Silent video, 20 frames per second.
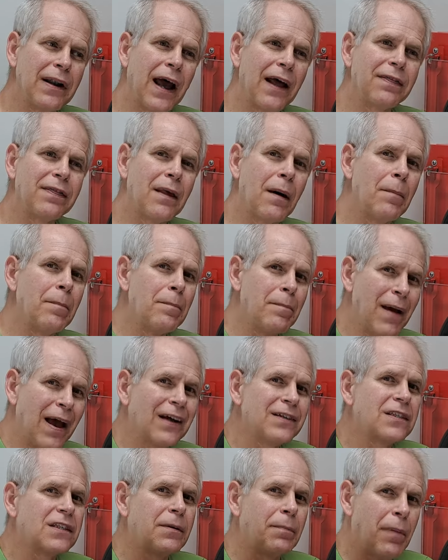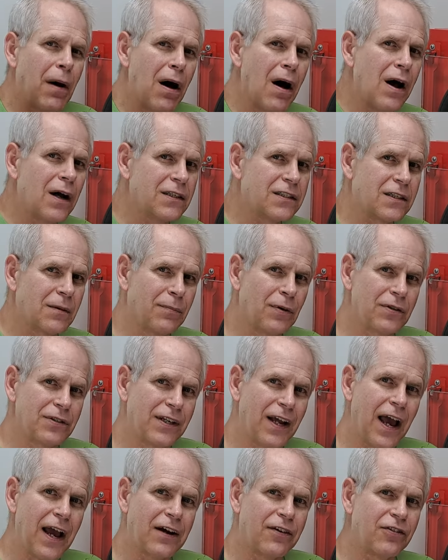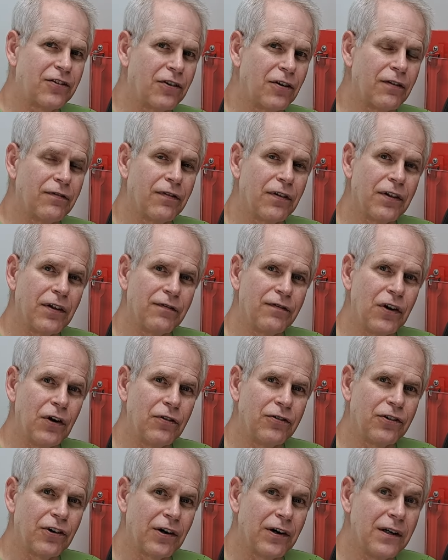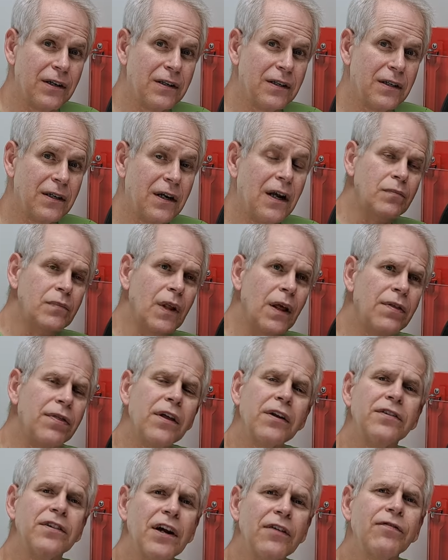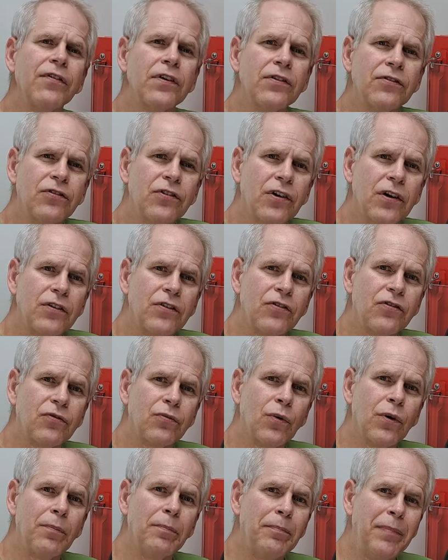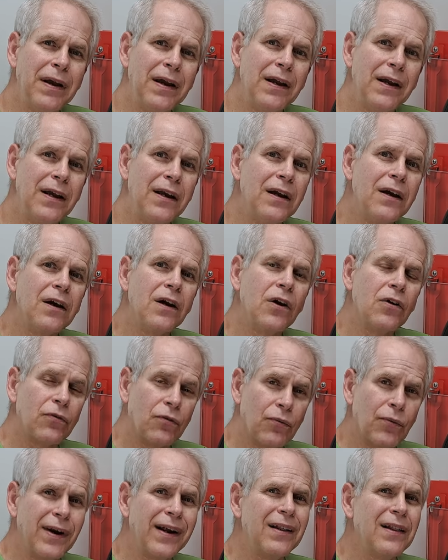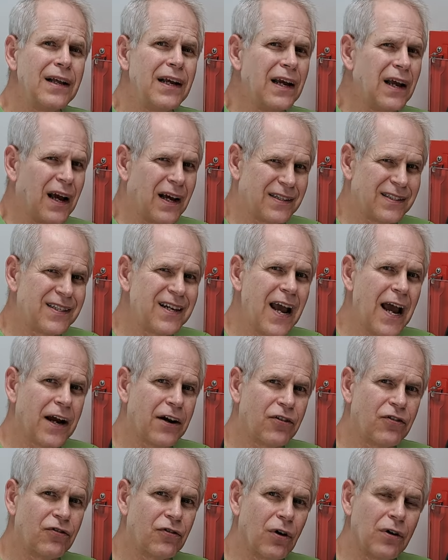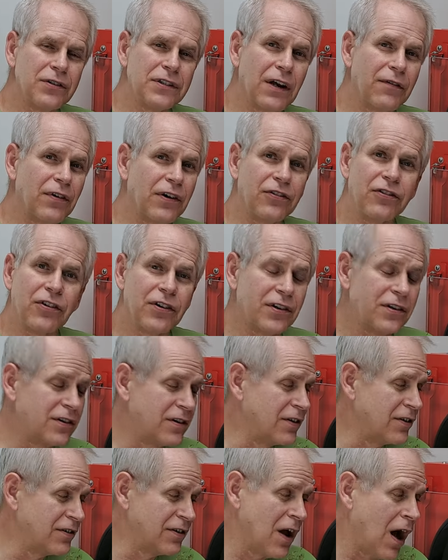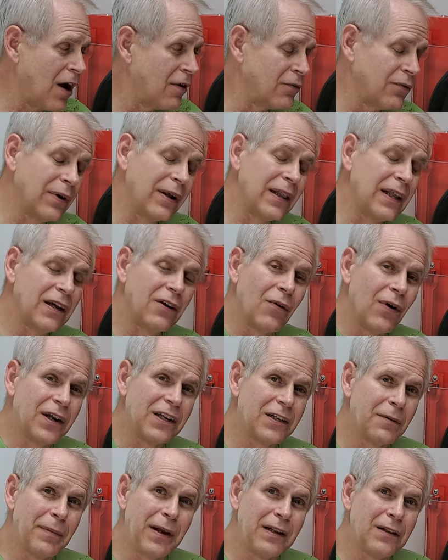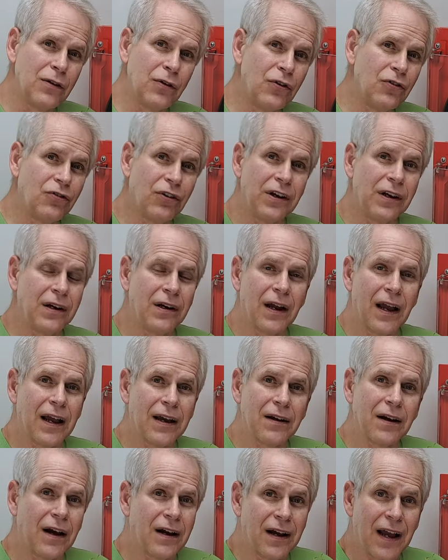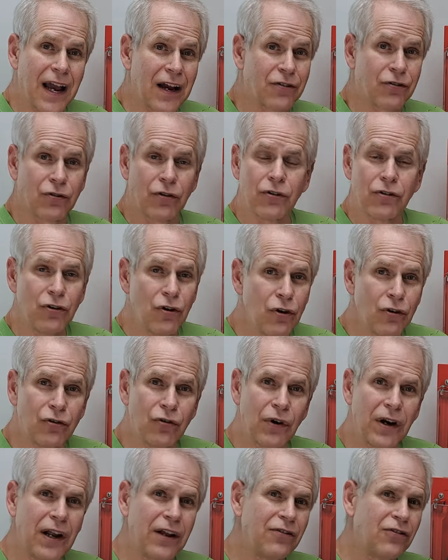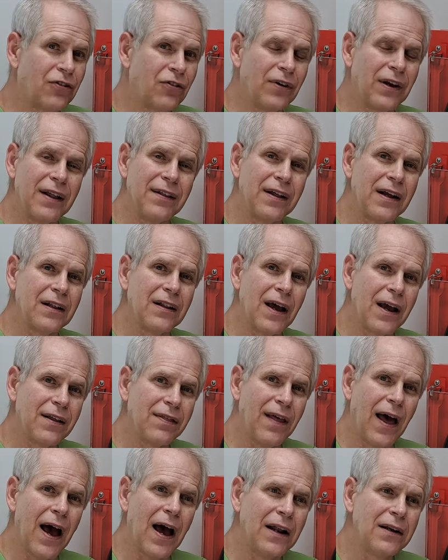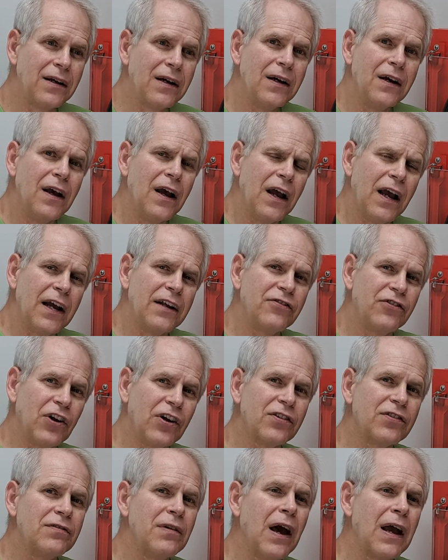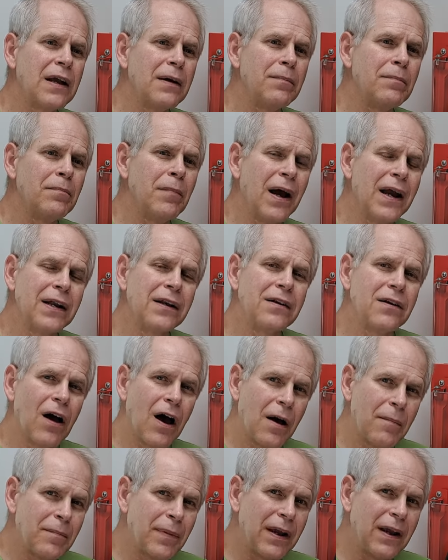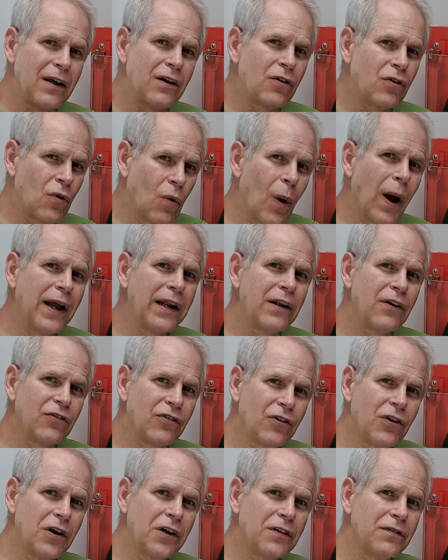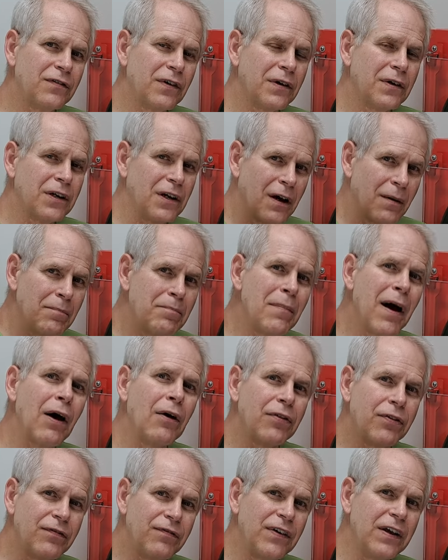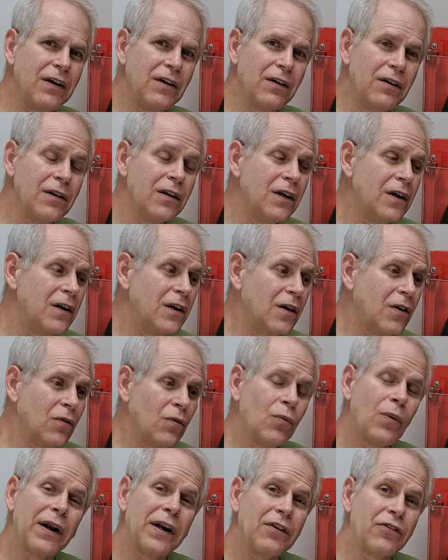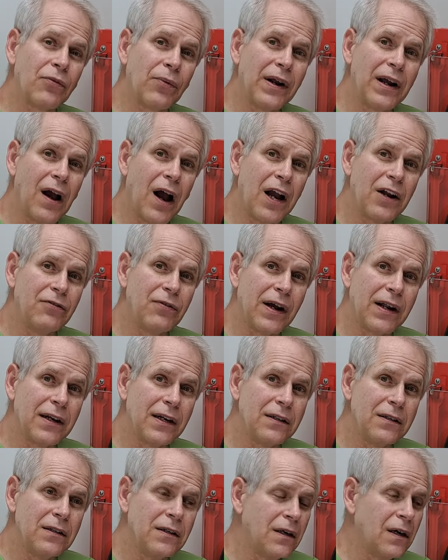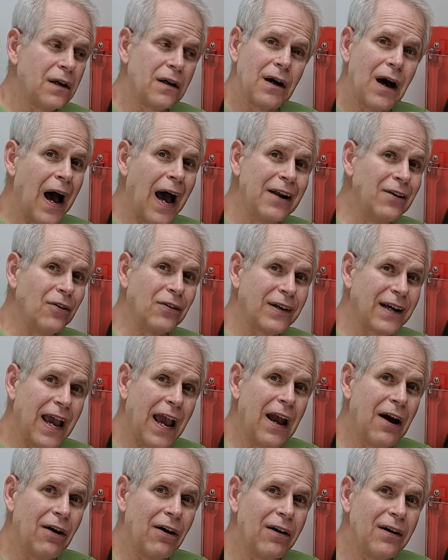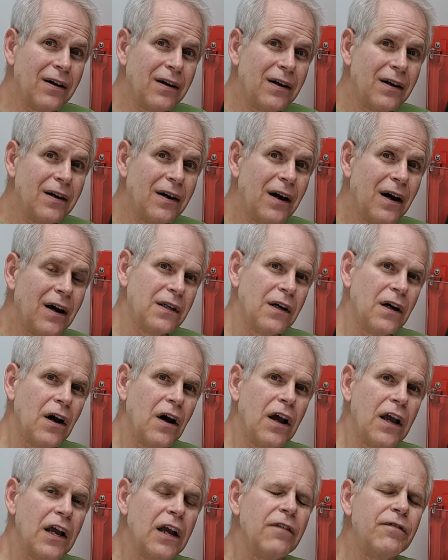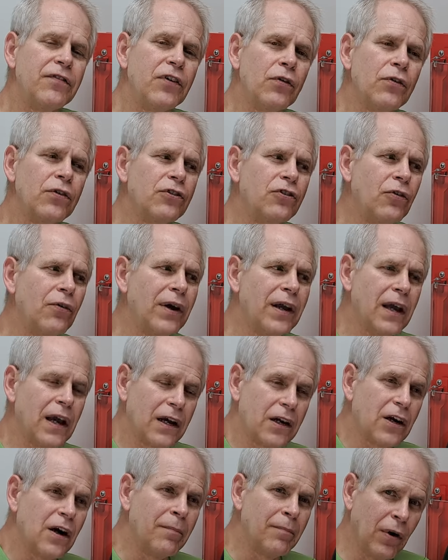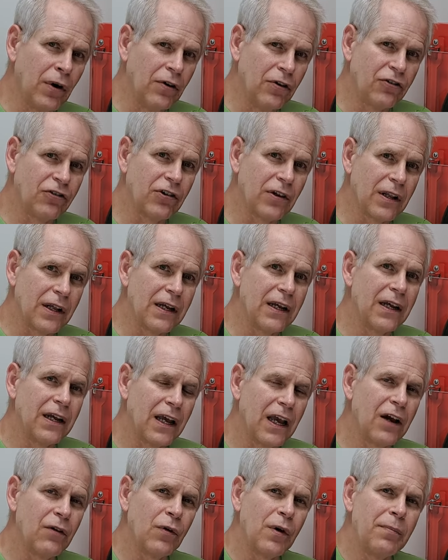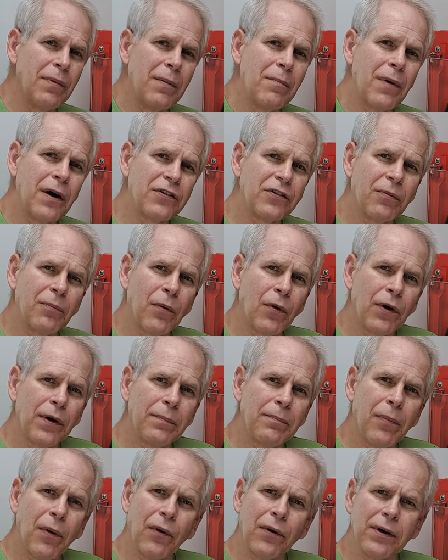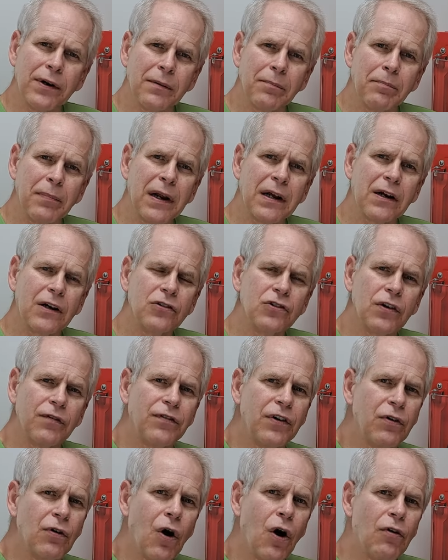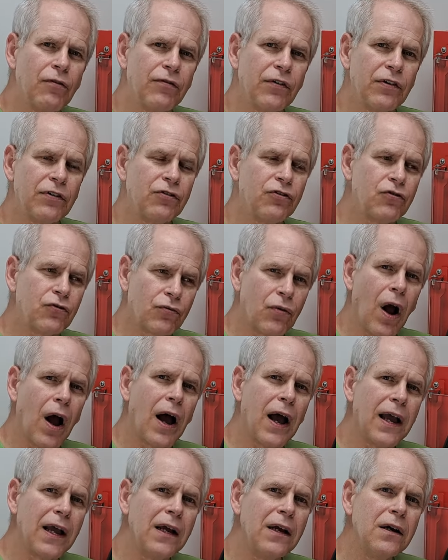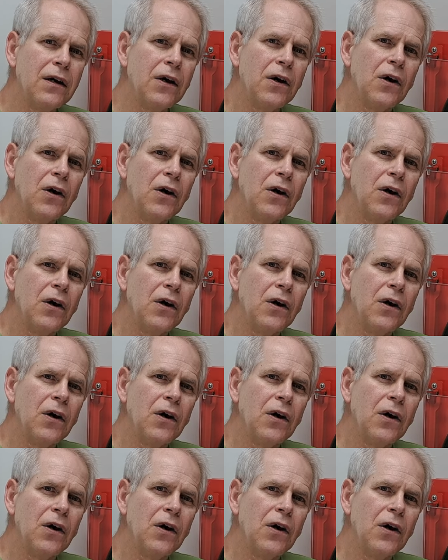it at the best possible texture for the future. The differences will be really a textural difference. You're, you're not really going to be losing uh, extra nutrients or anything like that. It just might, might not be quite as good of a, a mouthfeel when it's rehydrated. I don't care. If you're doing it commercially, it would be much more important, because if you over dry,